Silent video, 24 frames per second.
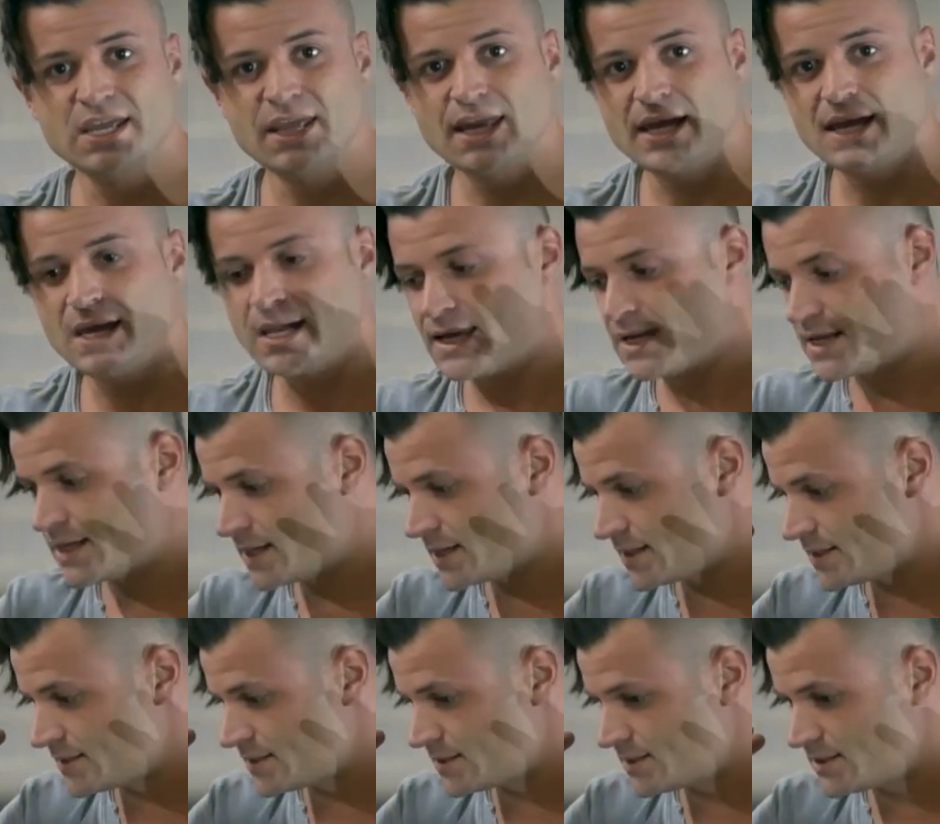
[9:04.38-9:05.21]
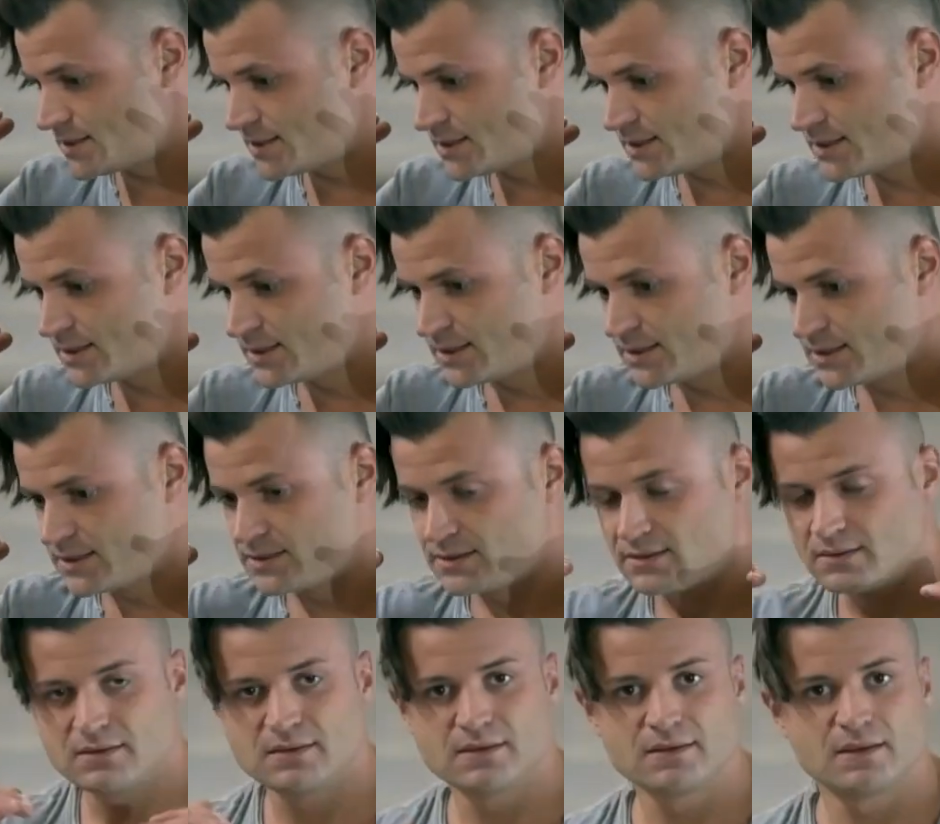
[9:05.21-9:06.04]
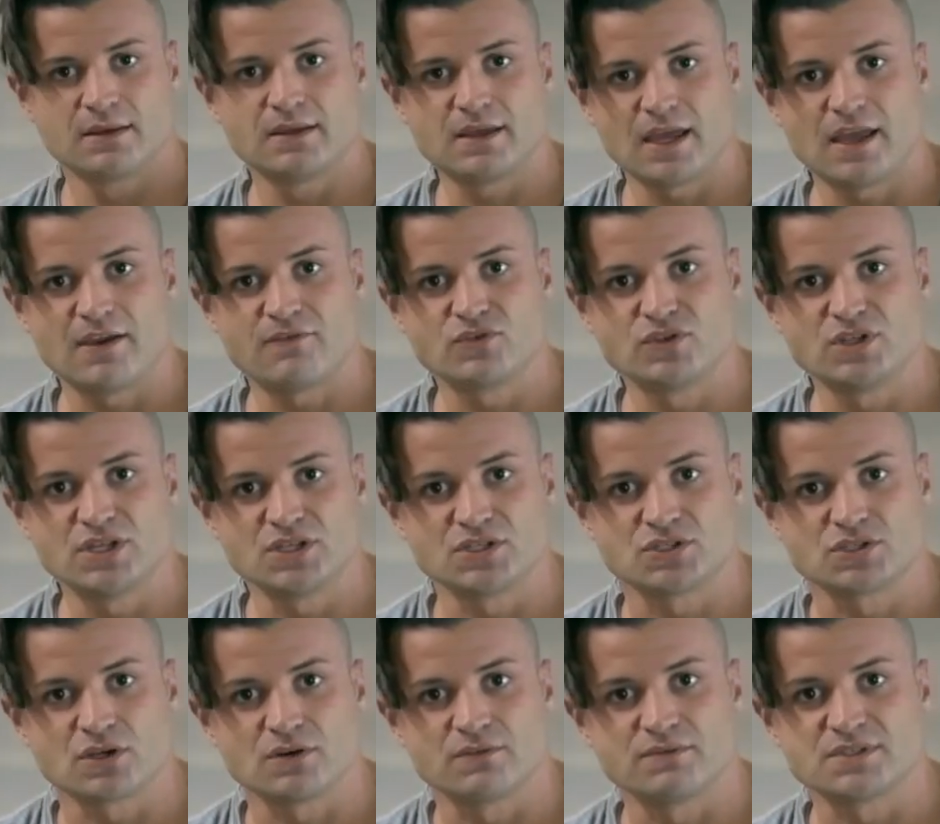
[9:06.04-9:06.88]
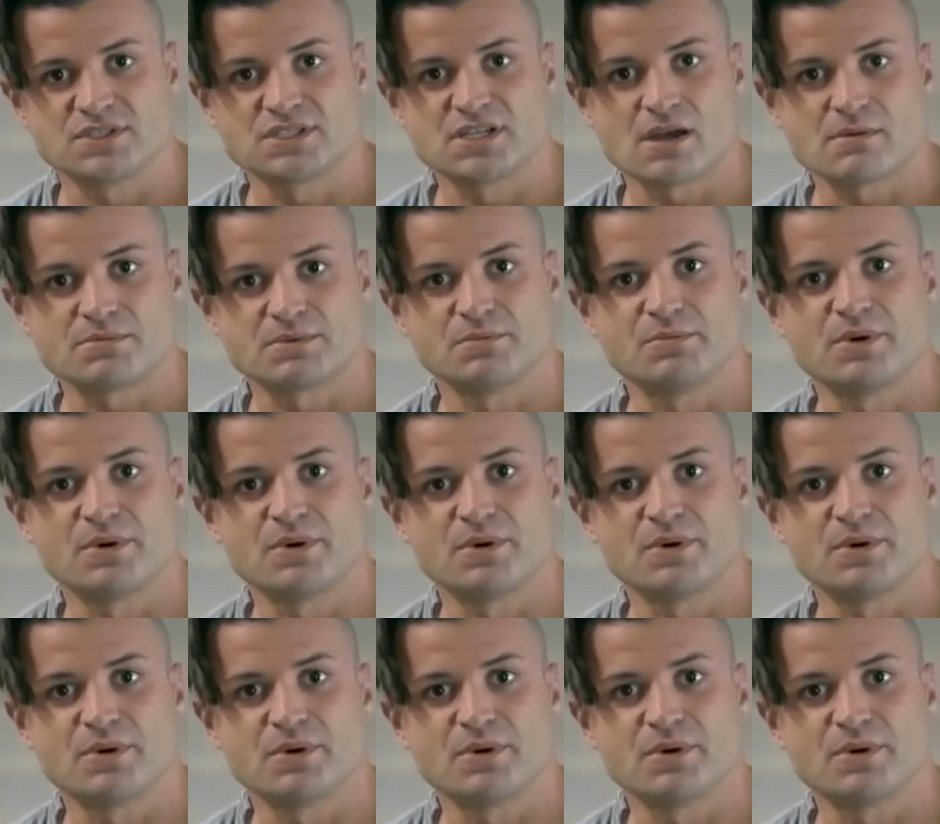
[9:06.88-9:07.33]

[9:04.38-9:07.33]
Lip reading: and everything serviced top to